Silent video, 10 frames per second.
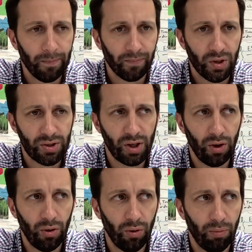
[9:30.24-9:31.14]

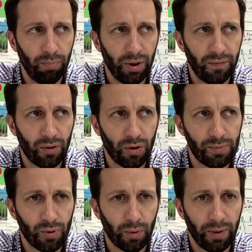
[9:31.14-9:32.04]
So, but if you're
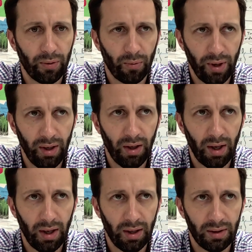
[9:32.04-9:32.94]
absorbing red
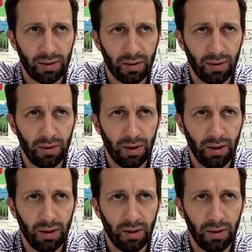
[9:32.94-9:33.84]
light,
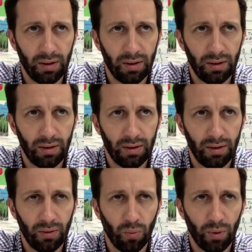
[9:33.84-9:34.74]

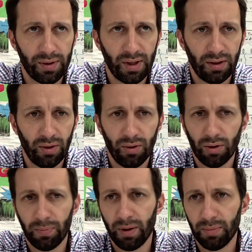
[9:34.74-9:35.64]
then what does that do to
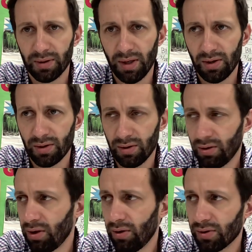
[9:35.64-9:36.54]
your pigmentation?
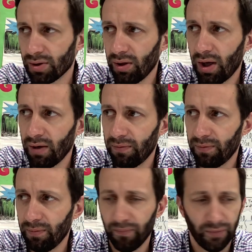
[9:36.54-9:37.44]
There's a lot of
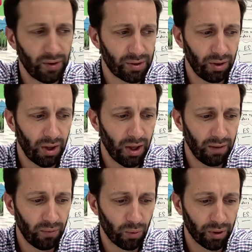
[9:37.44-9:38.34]

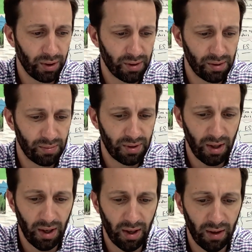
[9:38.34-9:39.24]
organisms
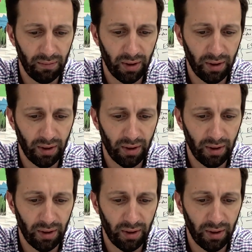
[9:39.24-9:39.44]
that have